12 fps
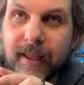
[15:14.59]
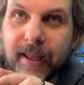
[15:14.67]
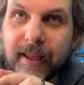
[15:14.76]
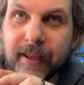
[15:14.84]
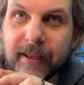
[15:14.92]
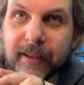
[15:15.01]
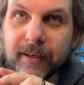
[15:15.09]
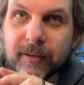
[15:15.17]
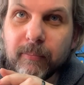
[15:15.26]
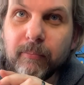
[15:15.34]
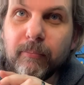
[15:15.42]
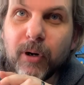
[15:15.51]
and
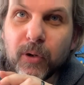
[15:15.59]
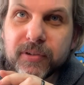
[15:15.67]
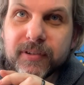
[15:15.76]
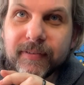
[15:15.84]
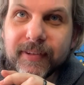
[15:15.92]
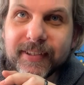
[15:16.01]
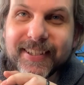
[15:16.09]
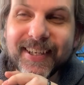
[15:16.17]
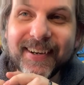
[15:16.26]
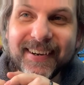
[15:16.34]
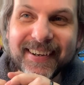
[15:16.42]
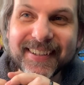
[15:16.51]
most of the
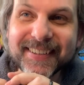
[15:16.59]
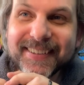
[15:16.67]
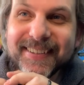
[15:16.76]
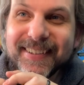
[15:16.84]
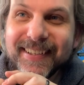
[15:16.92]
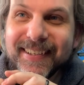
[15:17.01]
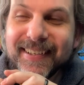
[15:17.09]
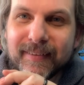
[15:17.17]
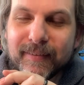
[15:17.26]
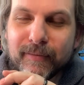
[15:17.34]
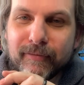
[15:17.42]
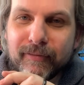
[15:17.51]
songs
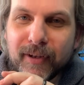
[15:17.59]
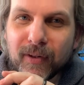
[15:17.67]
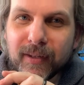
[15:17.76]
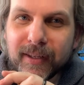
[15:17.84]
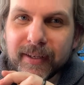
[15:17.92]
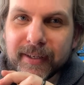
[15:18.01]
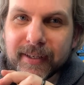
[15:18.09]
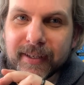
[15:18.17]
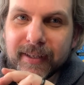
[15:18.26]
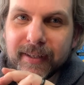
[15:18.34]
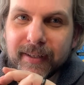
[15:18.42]
felt like